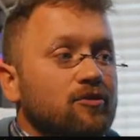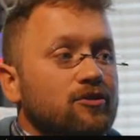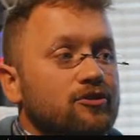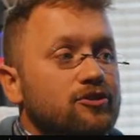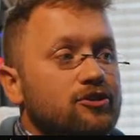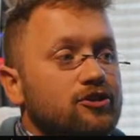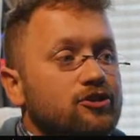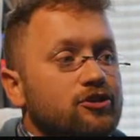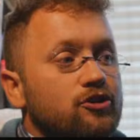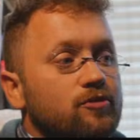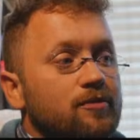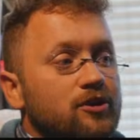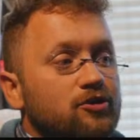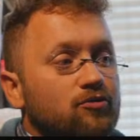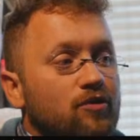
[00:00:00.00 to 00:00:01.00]
There's just too
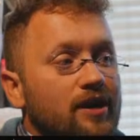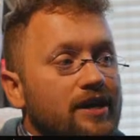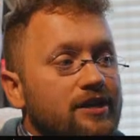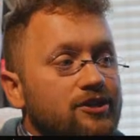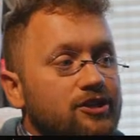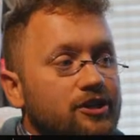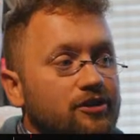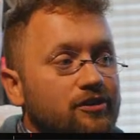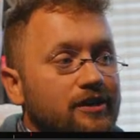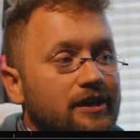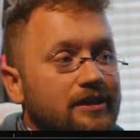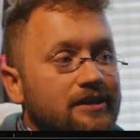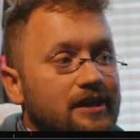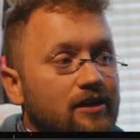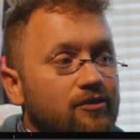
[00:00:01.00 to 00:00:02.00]
much range here to
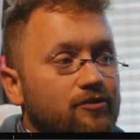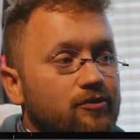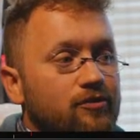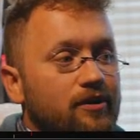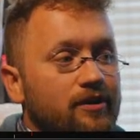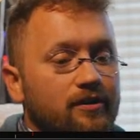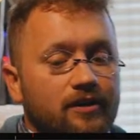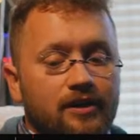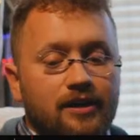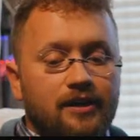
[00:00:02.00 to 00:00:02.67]
get down through there.